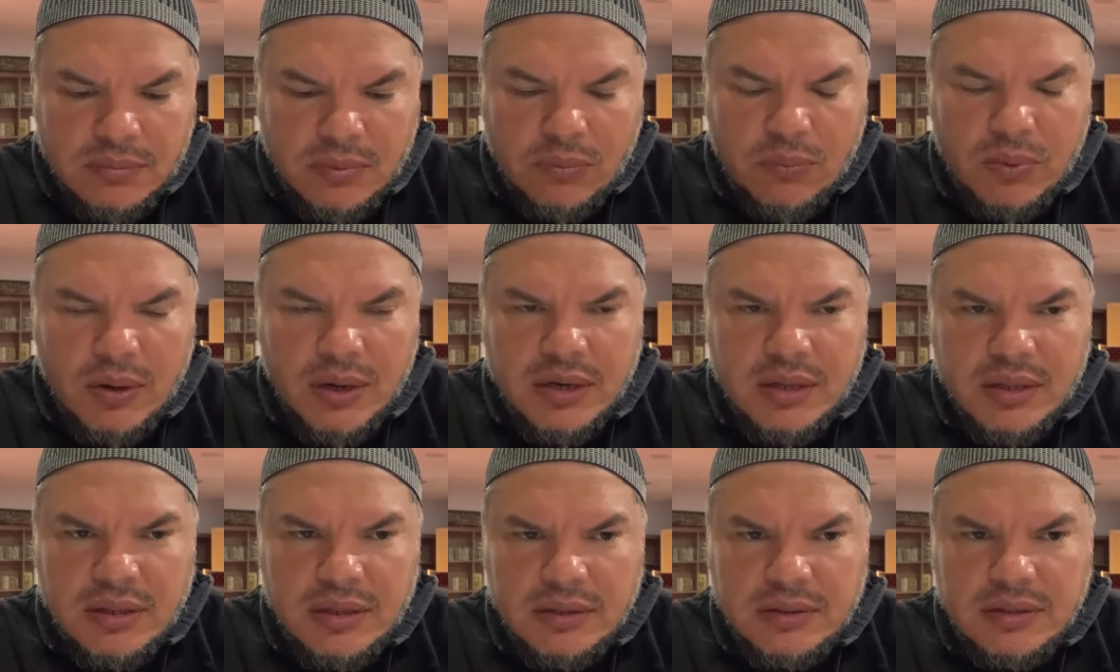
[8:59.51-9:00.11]
one
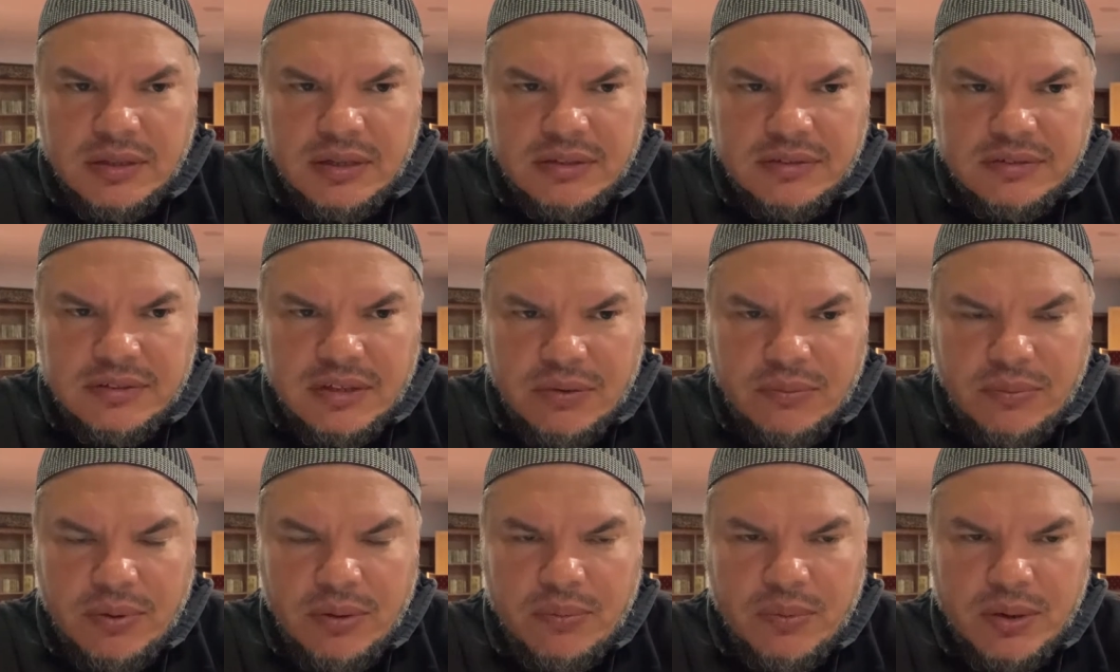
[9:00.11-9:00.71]
of the things
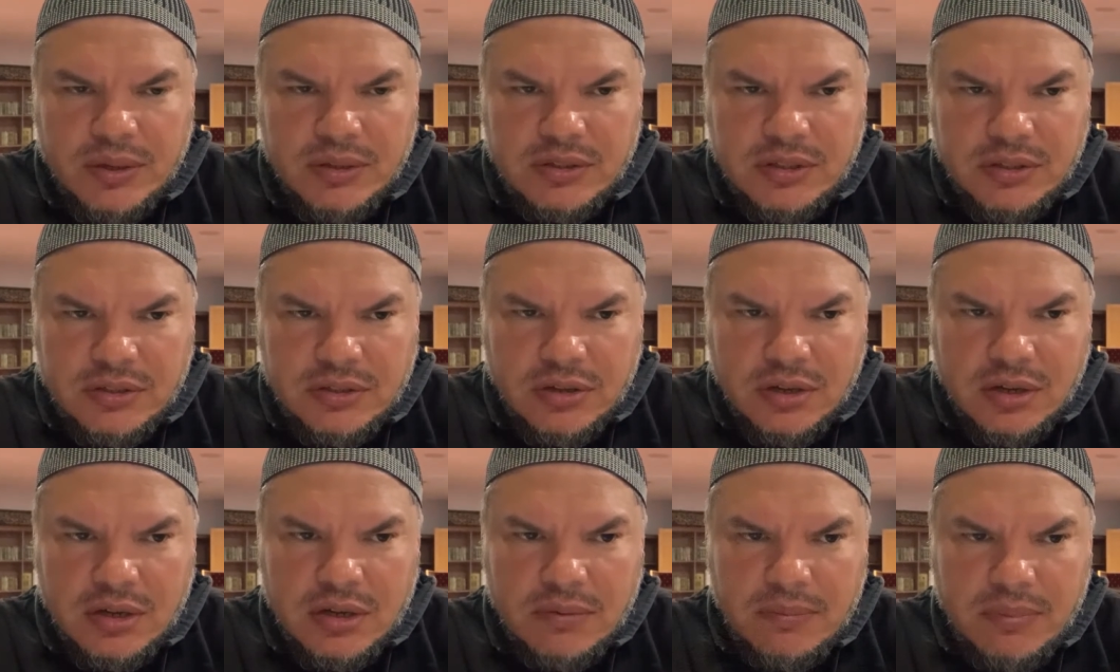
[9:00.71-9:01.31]
that we want to
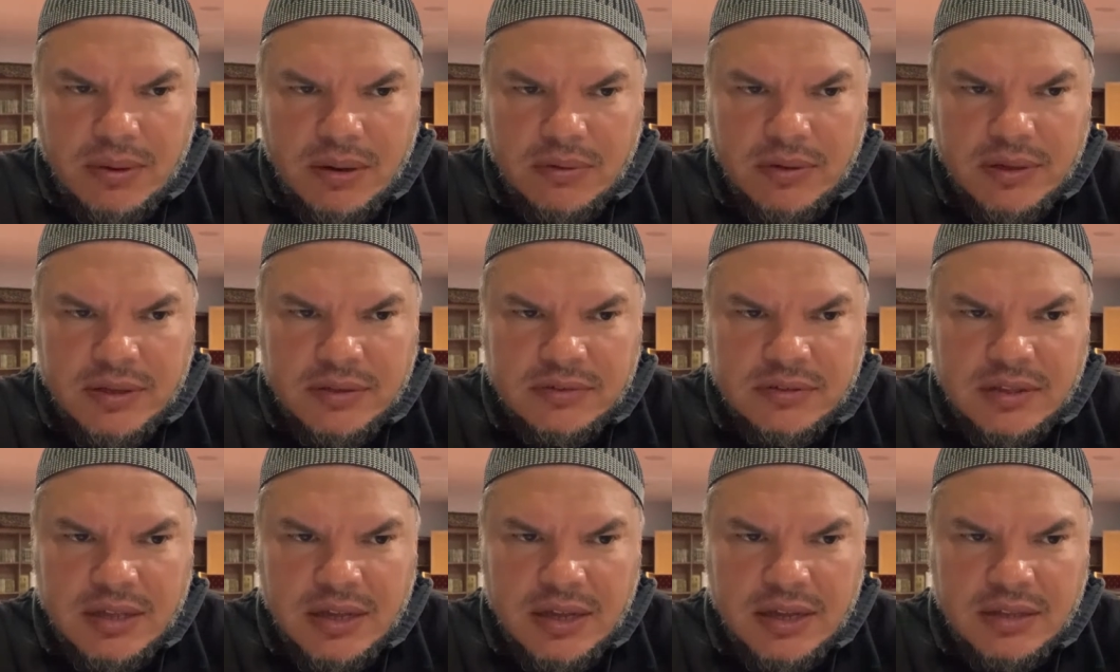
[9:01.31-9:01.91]
talk about
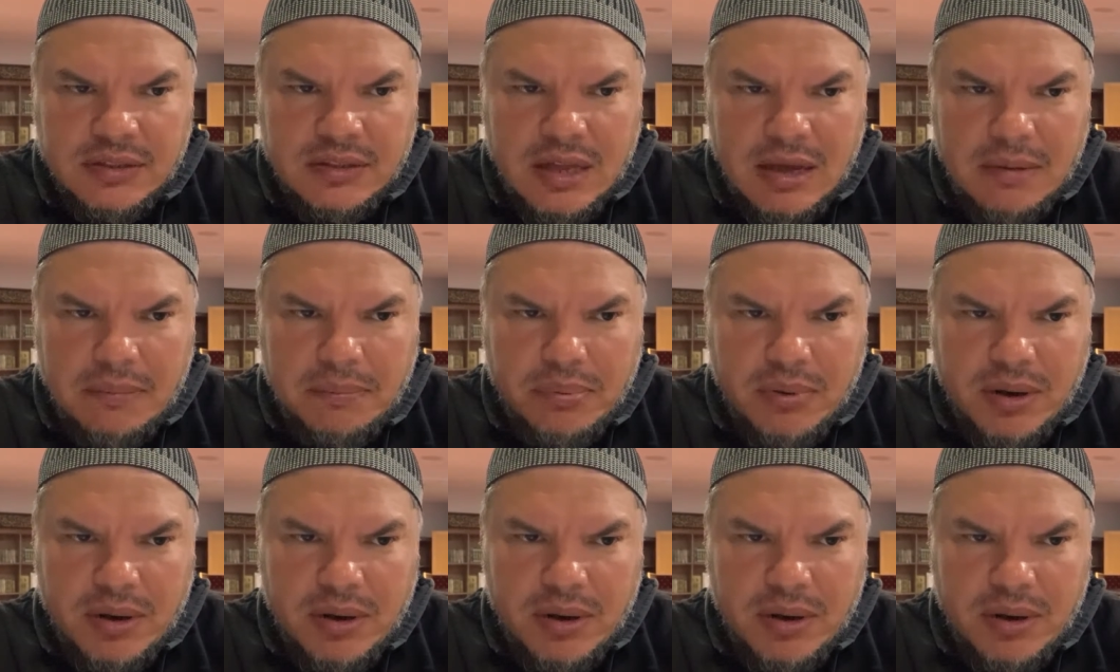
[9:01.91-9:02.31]
is that in that